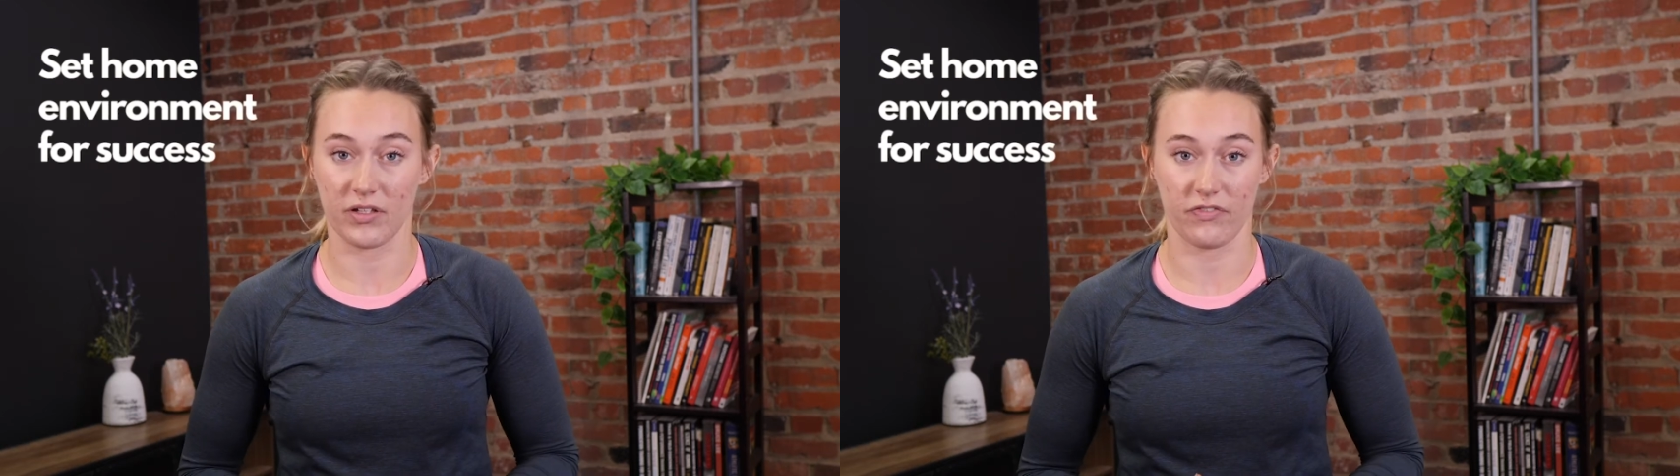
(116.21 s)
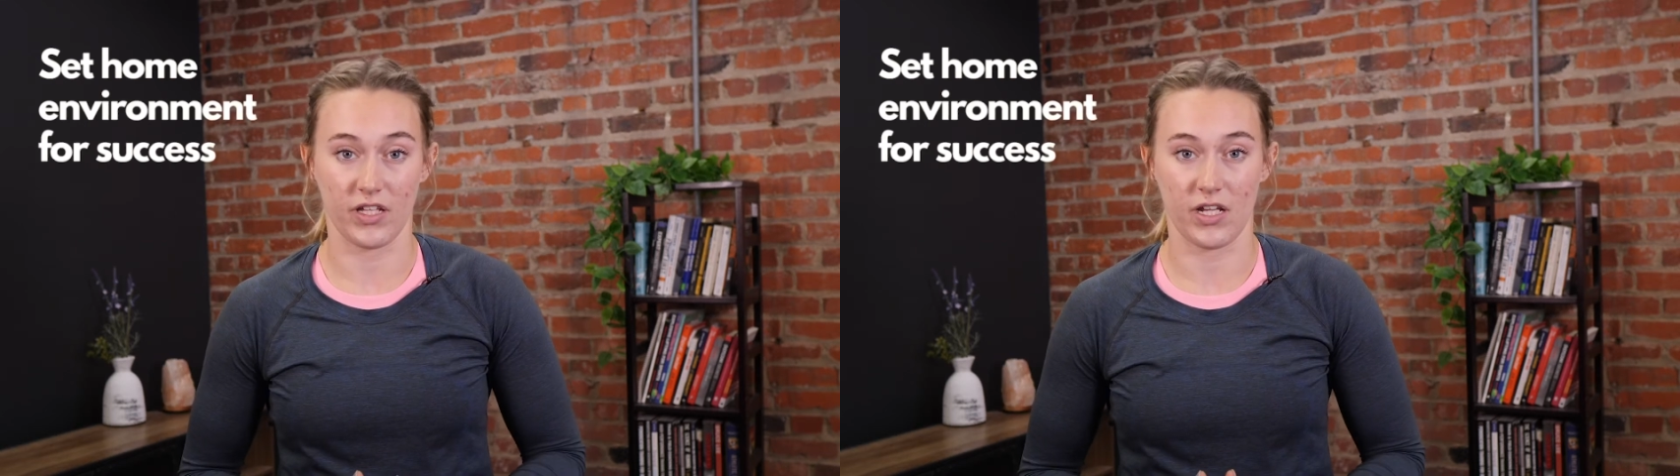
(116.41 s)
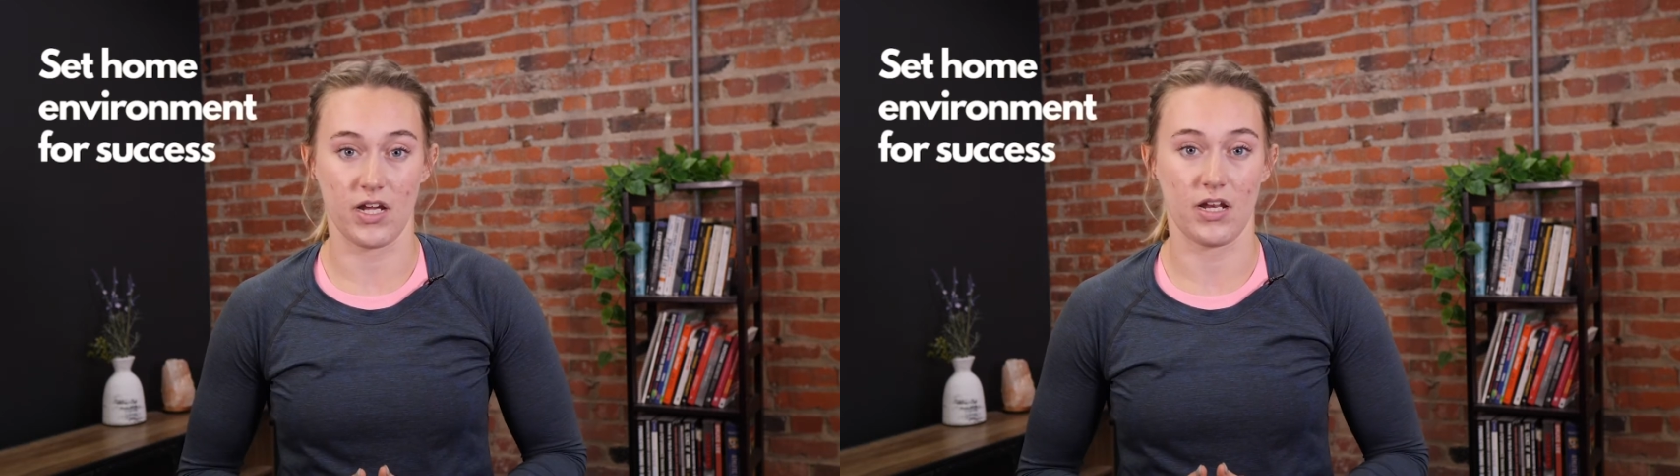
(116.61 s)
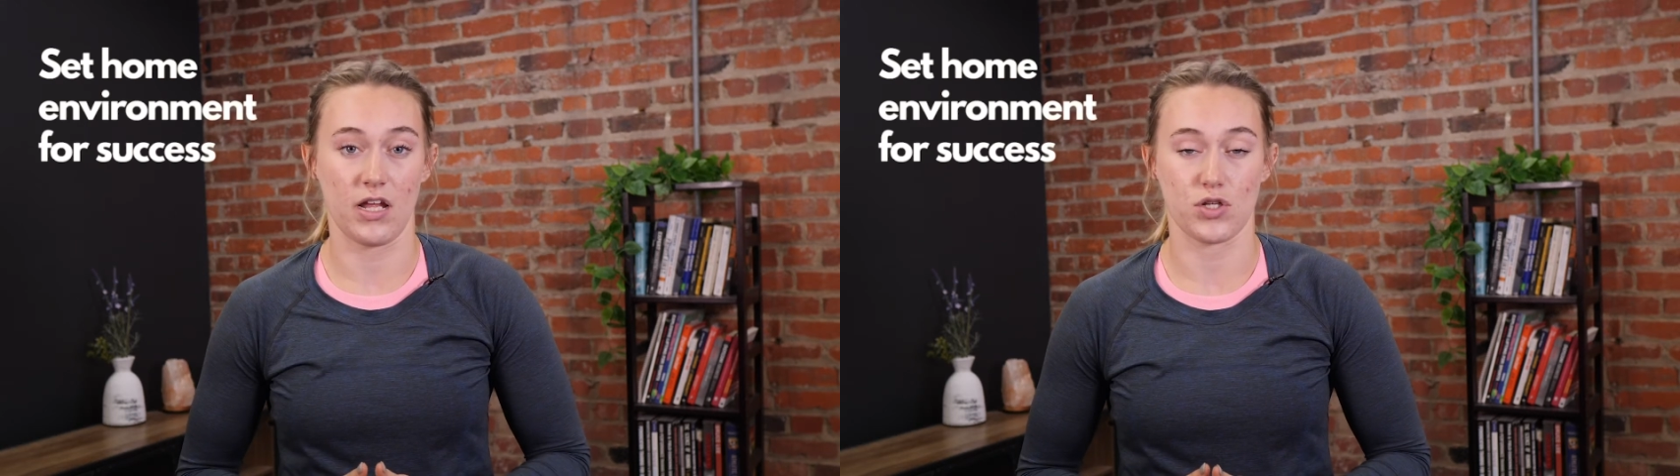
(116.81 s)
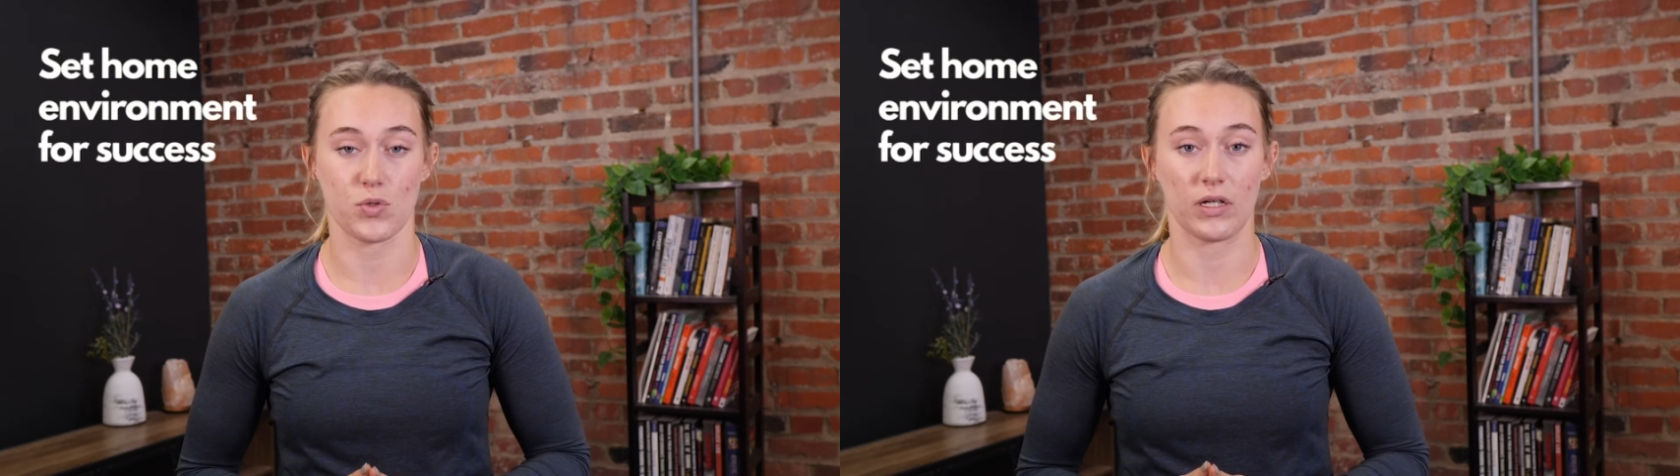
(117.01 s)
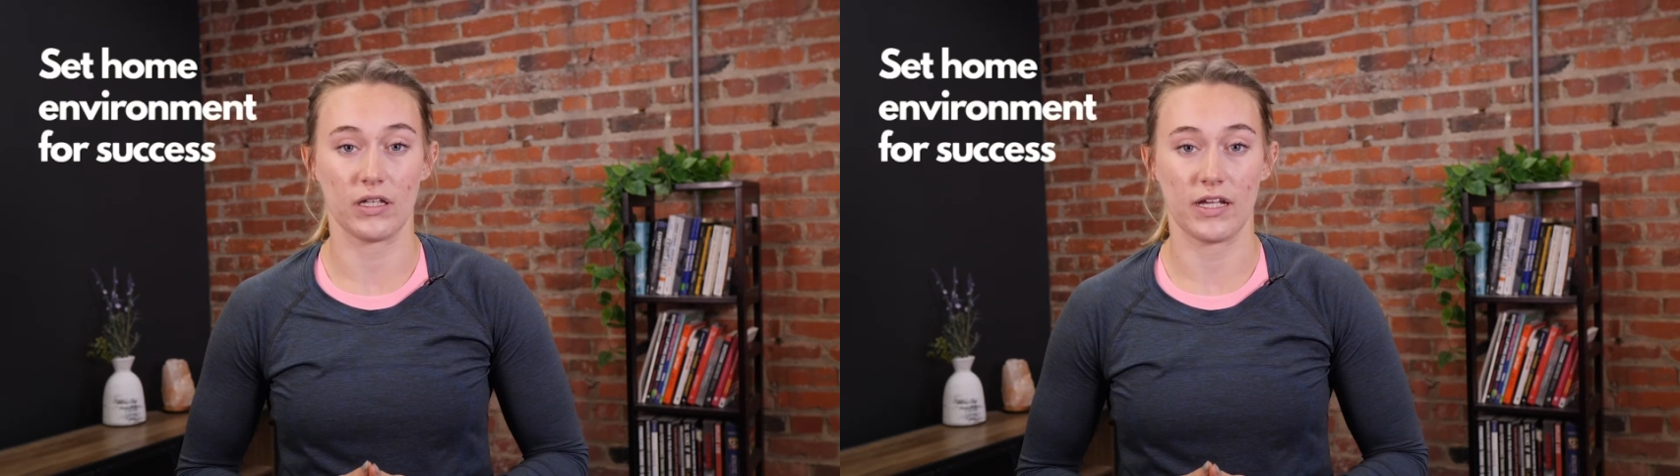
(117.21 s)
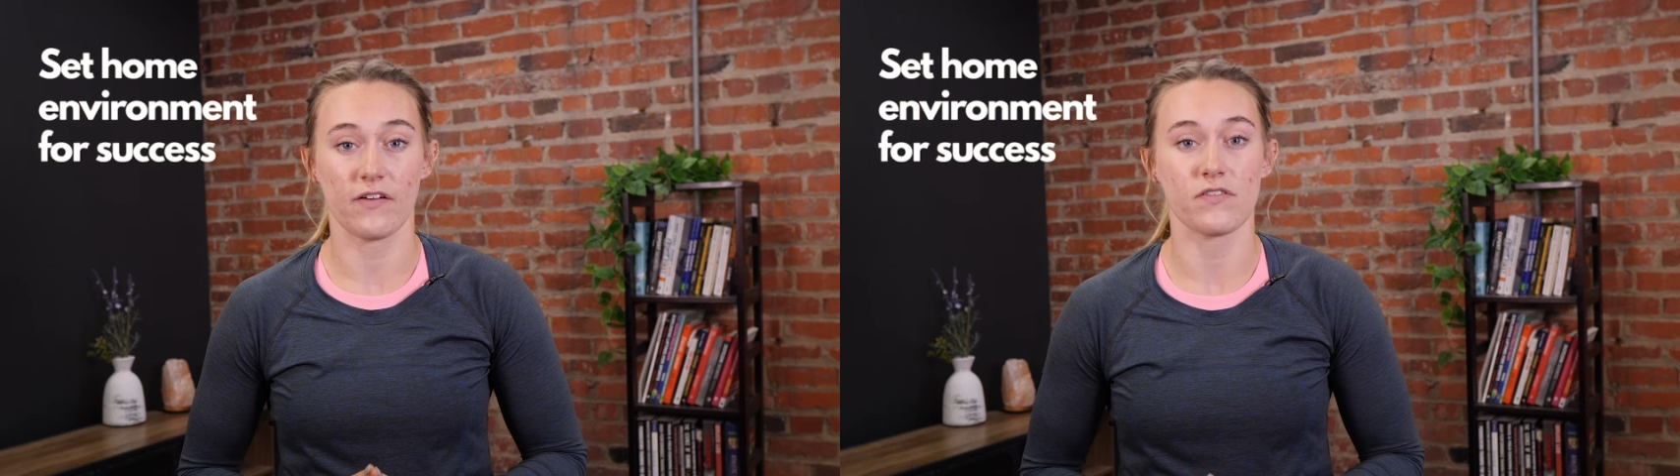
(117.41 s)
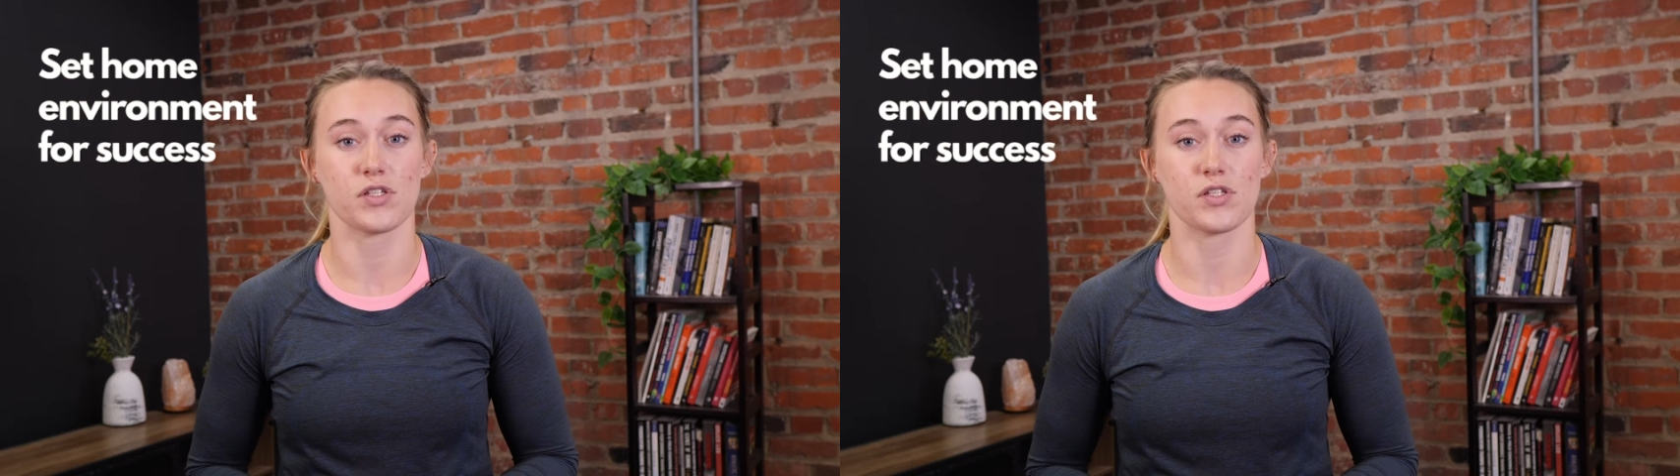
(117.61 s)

fleeting and short-lived.